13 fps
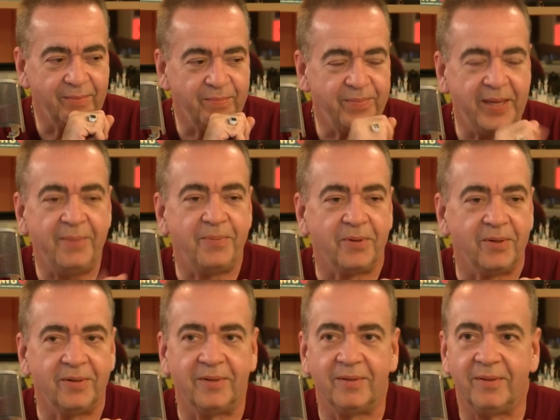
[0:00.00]

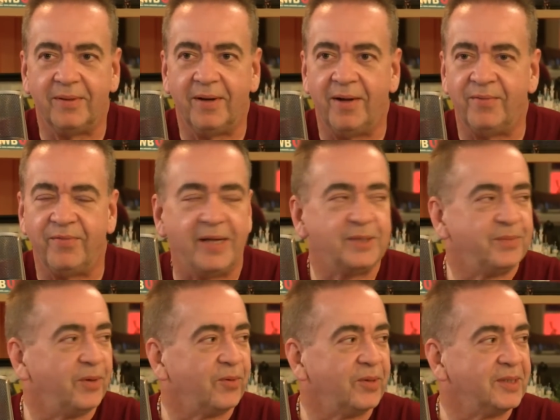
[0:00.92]
people on
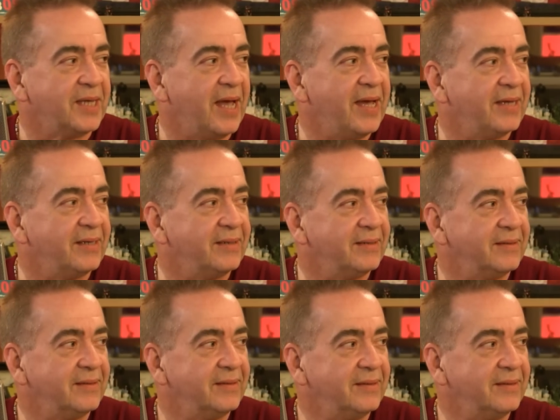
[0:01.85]
Facebook were saying,